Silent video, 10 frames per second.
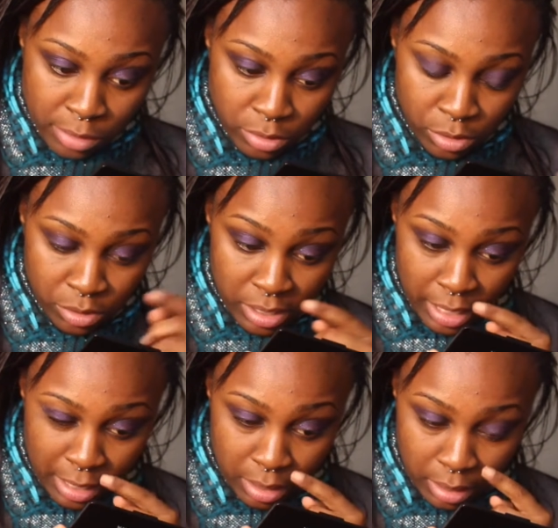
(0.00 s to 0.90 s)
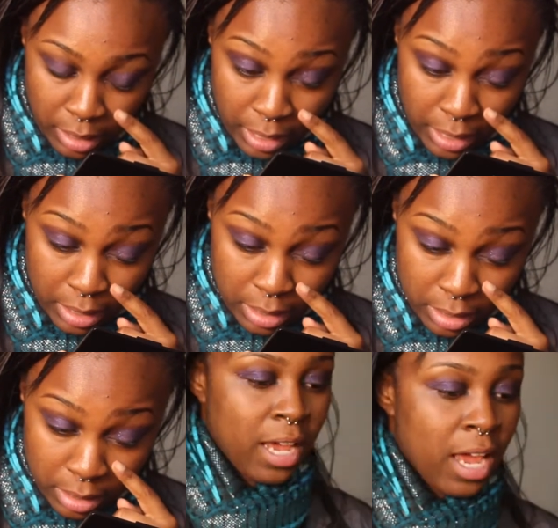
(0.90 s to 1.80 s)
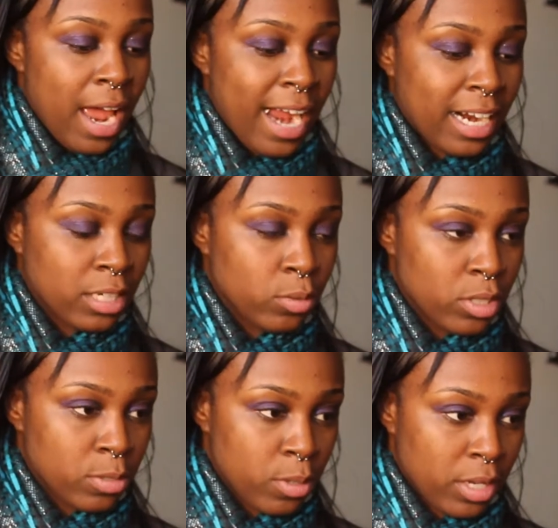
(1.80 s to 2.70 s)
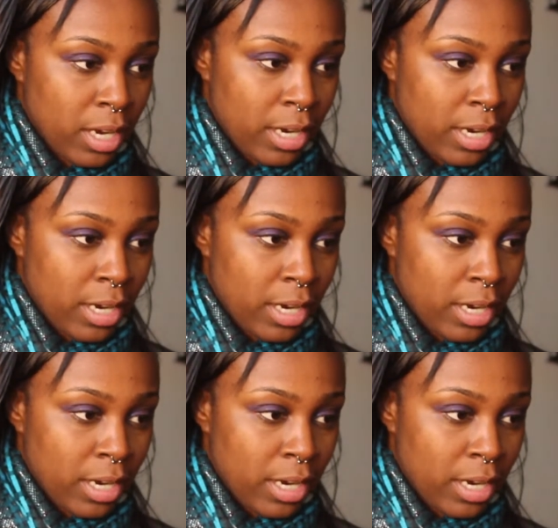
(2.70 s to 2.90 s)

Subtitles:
And of course, my friend had to look at herself.